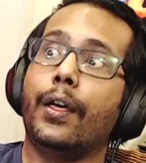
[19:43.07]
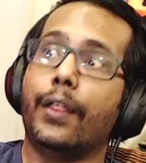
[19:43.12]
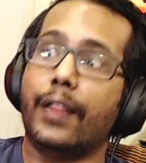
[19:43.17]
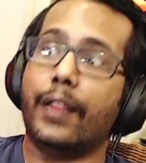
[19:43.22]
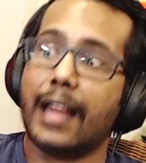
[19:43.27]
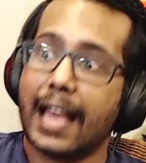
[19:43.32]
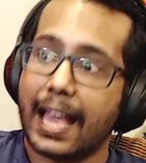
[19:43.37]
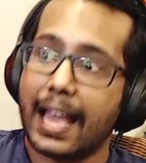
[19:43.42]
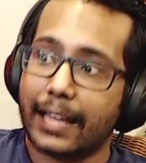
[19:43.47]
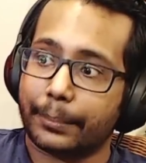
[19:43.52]

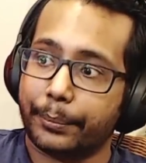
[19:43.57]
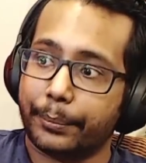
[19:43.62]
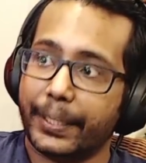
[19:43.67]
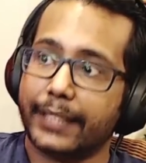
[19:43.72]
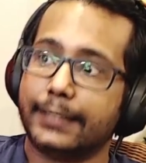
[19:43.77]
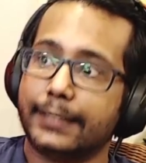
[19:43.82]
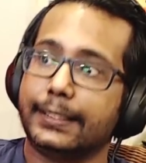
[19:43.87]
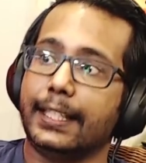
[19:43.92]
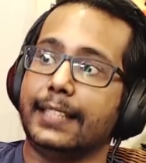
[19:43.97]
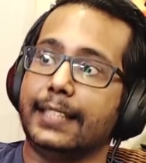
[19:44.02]
That
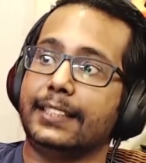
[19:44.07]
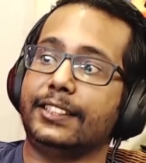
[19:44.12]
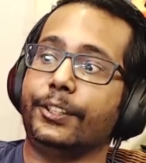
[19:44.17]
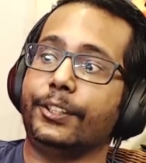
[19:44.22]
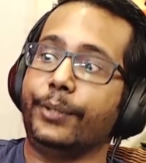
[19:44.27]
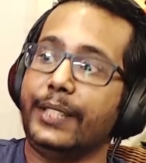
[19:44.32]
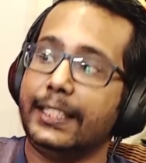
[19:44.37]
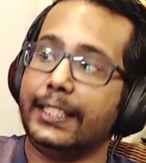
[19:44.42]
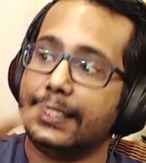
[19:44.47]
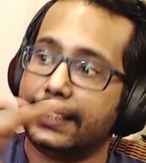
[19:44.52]
makes sense.
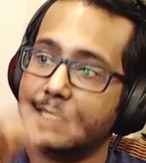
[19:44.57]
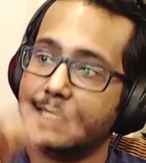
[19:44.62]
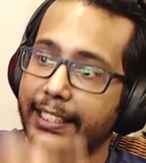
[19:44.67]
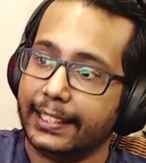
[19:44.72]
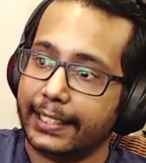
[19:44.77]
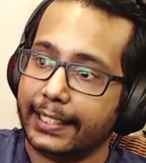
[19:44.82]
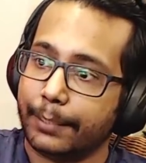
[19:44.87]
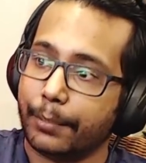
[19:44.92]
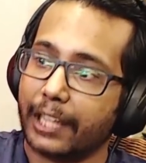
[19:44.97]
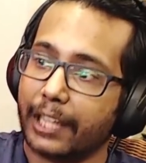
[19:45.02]
So he's
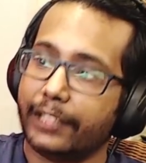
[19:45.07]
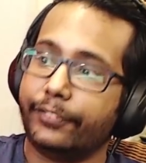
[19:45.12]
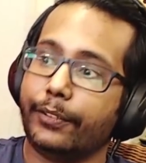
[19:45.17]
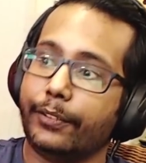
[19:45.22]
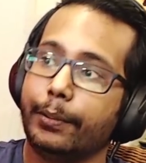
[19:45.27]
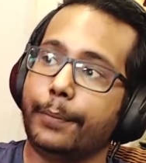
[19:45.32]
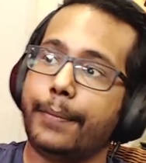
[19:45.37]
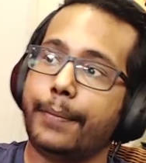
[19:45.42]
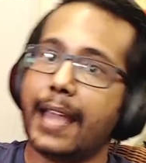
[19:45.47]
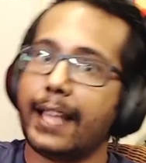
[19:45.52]
stealing money from
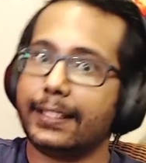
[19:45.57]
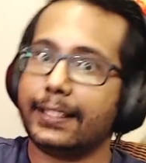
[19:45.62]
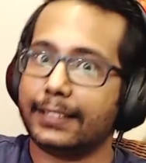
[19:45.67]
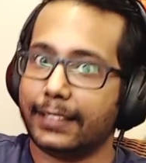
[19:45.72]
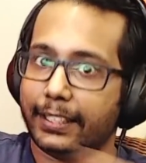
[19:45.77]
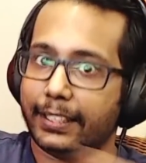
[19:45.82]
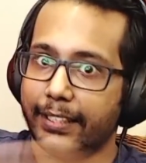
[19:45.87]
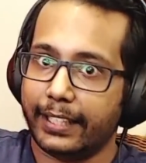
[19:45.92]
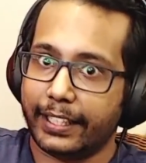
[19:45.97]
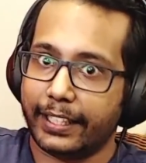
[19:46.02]
the banks
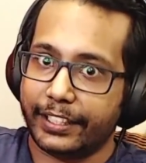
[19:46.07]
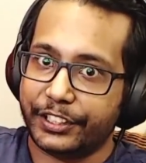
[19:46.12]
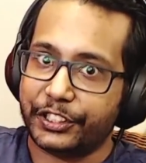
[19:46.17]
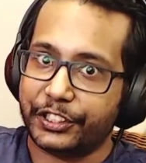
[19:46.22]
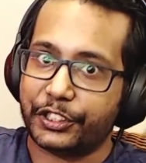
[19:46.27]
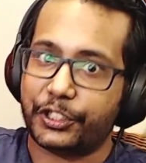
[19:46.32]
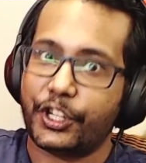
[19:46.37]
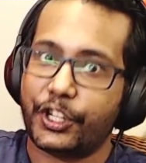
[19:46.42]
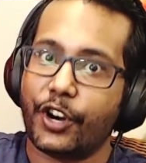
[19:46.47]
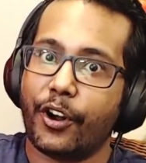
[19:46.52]
and then
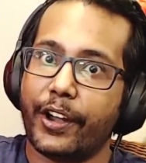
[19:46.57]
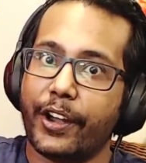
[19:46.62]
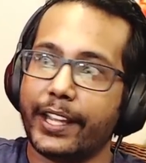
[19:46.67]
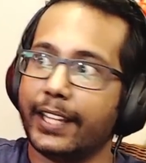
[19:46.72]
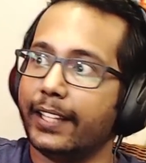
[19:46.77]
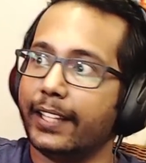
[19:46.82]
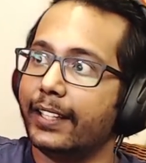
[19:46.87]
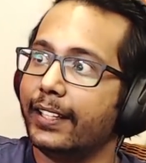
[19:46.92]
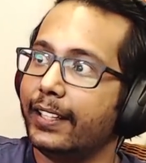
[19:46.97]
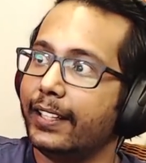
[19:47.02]

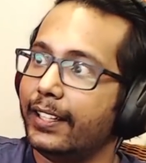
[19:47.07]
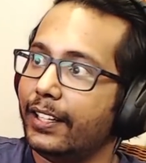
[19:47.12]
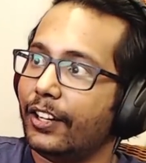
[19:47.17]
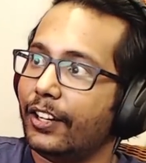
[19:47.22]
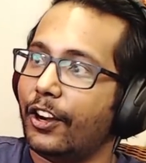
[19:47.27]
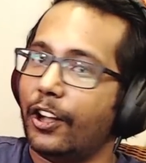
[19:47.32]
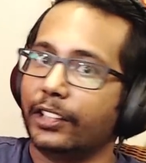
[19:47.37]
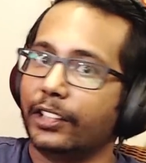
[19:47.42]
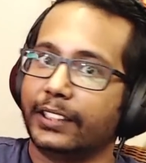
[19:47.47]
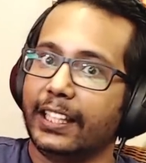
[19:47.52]
destroying
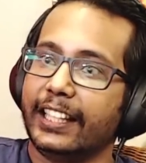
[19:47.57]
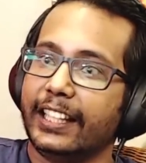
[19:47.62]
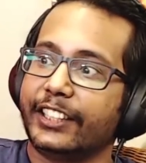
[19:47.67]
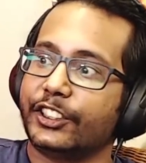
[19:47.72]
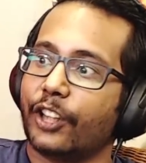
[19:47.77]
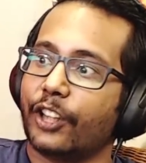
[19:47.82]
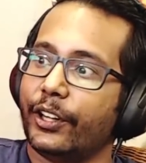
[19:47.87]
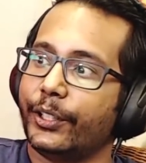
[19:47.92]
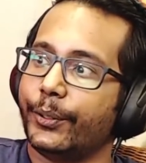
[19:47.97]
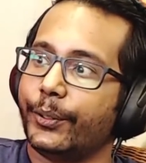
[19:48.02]
all the
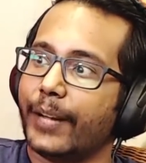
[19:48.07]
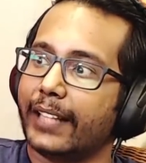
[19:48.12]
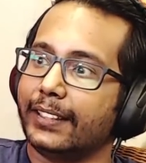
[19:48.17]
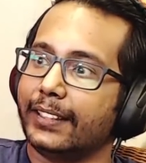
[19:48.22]
electronic